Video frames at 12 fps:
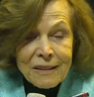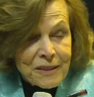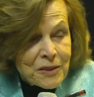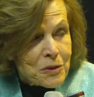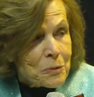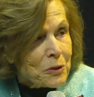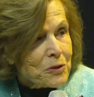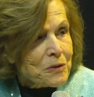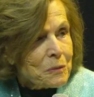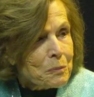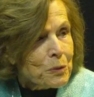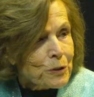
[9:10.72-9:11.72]
It's the
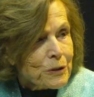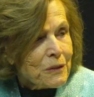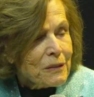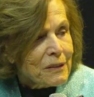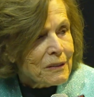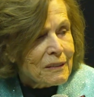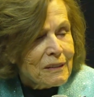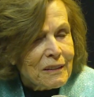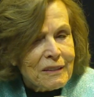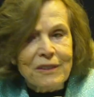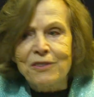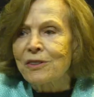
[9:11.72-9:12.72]
most important
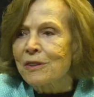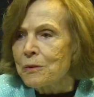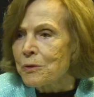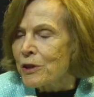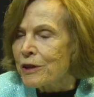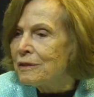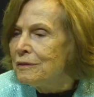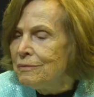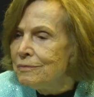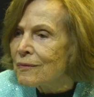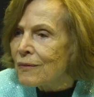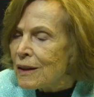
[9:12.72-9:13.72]
discovery.
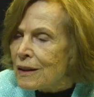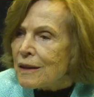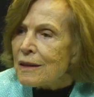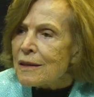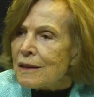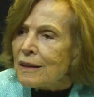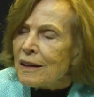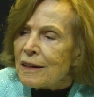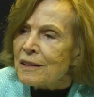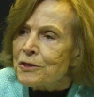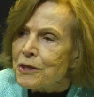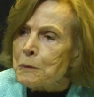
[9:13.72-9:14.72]

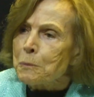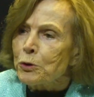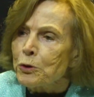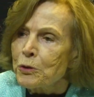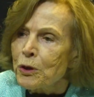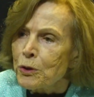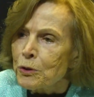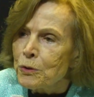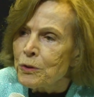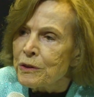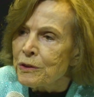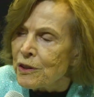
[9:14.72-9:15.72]
The deeper you
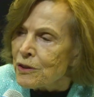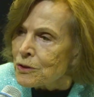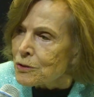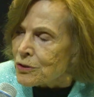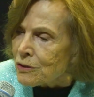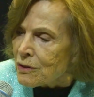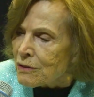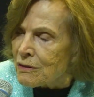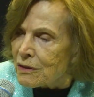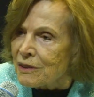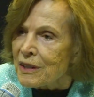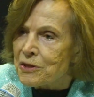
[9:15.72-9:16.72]
go in the
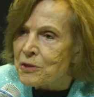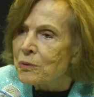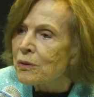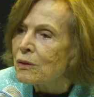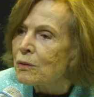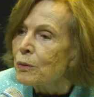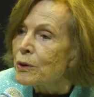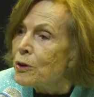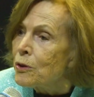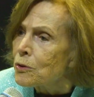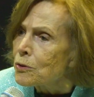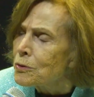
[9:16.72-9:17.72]
ocean, the less we
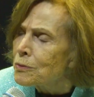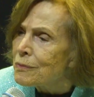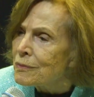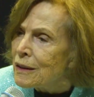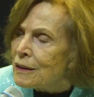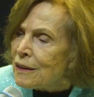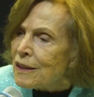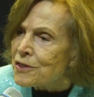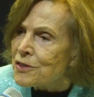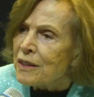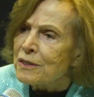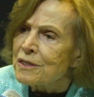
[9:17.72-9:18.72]
know.
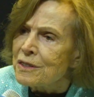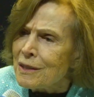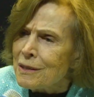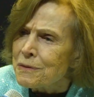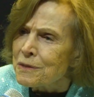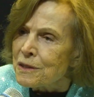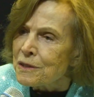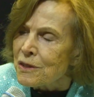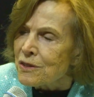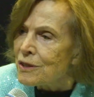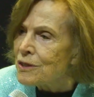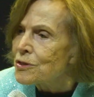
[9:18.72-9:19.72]
It's like diving
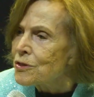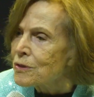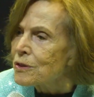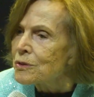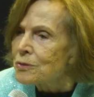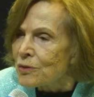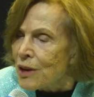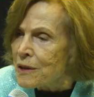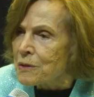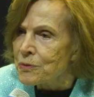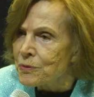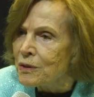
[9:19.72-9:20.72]
into the history of
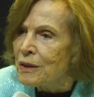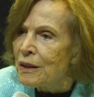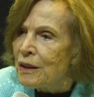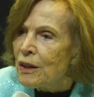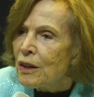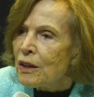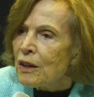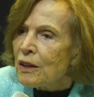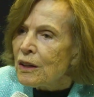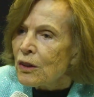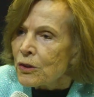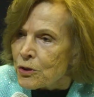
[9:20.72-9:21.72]
life
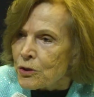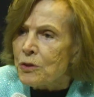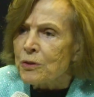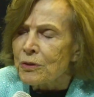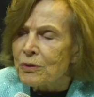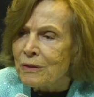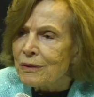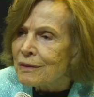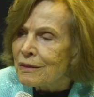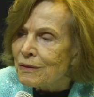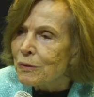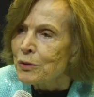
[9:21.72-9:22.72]
on Earth
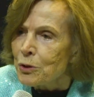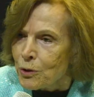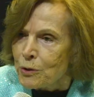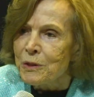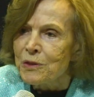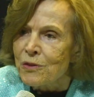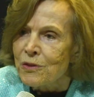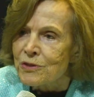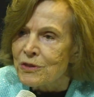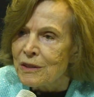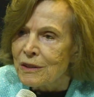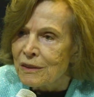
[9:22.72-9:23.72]
when you go into the
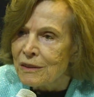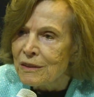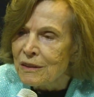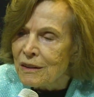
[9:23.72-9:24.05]
sea.